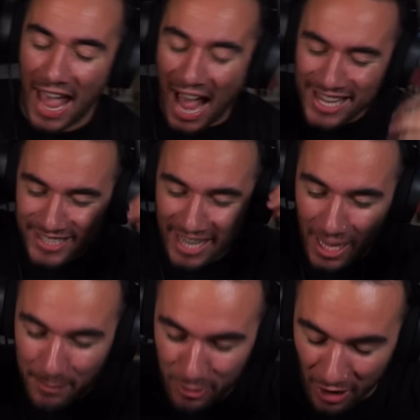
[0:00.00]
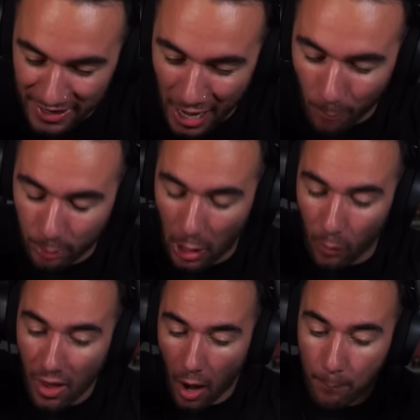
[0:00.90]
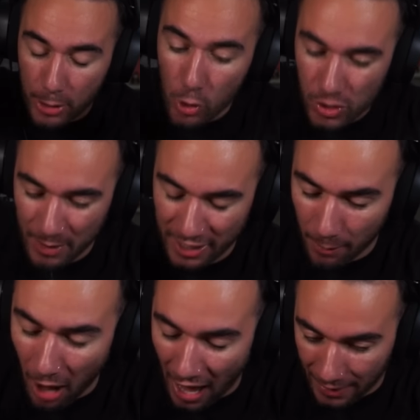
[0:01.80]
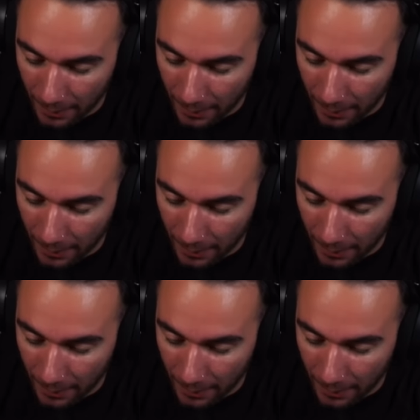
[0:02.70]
has to hit me right now, bro. Abuse me. Come on.